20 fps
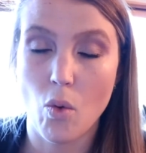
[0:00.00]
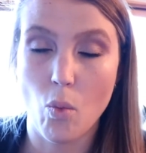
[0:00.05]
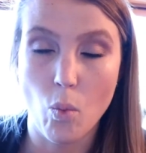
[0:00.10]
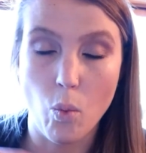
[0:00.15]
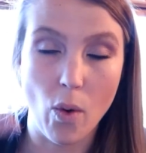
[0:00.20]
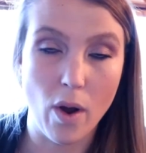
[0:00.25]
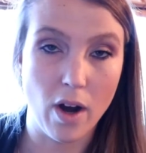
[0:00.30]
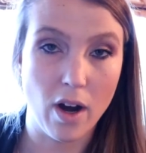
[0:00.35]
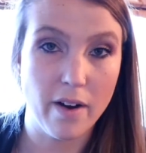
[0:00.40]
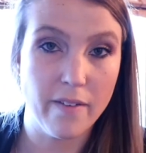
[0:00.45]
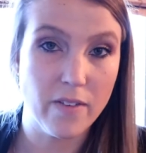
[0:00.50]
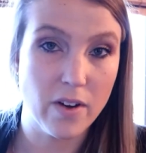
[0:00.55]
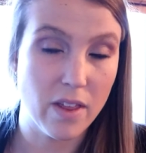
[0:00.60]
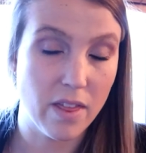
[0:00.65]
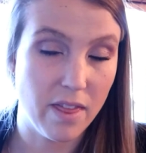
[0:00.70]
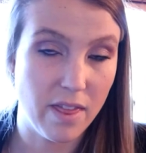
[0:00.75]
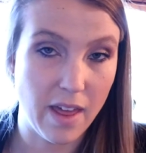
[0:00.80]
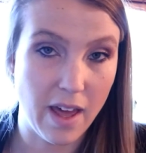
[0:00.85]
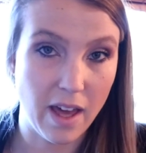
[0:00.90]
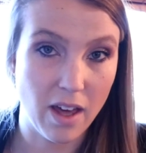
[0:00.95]
wherever
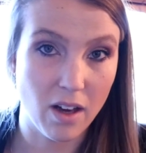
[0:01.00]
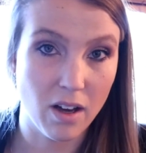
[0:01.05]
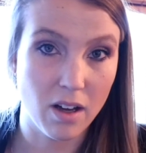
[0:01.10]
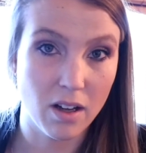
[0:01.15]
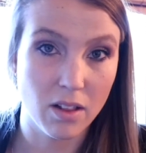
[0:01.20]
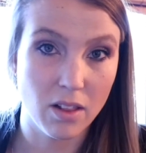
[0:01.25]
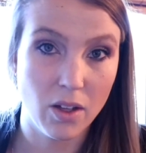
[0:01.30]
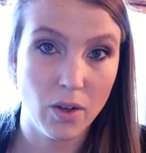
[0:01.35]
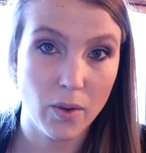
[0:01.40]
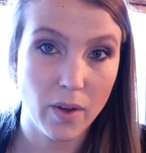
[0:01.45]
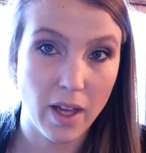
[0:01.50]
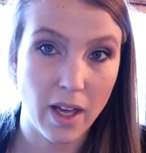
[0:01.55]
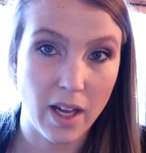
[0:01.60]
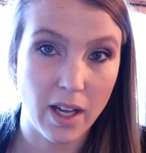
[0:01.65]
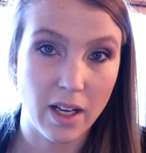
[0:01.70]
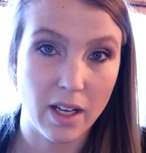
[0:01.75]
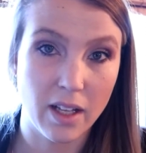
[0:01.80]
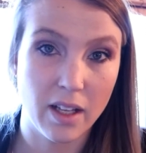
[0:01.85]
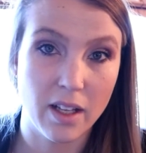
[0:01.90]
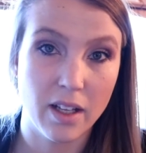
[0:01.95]
they are
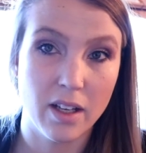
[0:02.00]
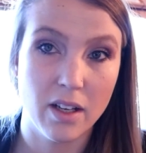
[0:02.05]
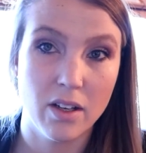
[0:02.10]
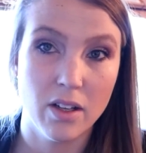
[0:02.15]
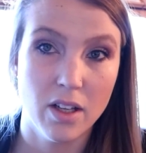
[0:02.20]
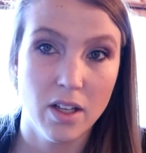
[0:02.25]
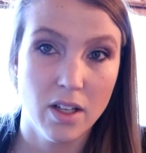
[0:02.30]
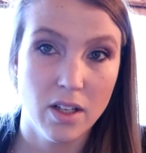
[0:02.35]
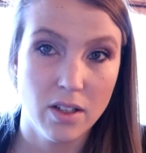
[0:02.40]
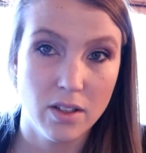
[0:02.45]
located,